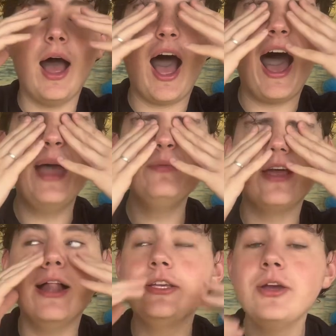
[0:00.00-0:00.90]
I'm
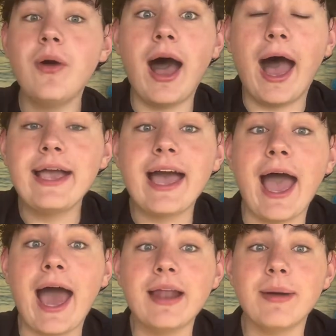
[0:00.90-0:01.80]
telling you, I got
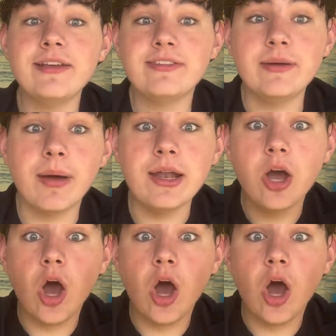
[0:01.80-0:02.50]
out of my seat and went,